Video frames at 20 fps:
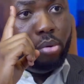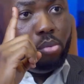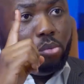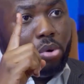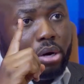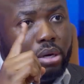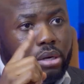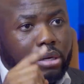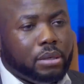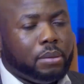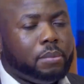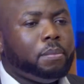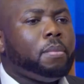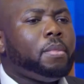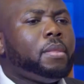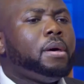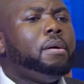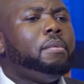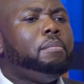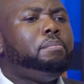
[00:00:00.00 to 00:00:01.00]
one,
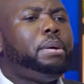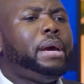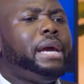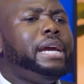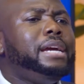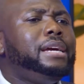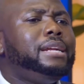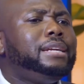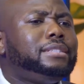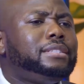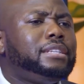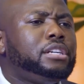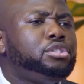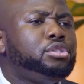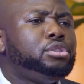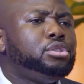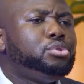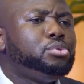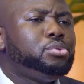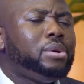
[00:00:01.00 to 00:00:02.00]
paying
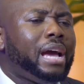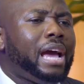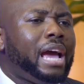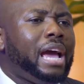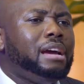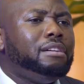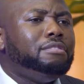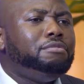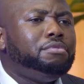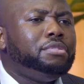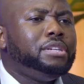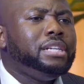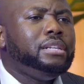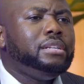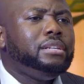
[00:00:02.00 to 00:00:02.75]
attention to every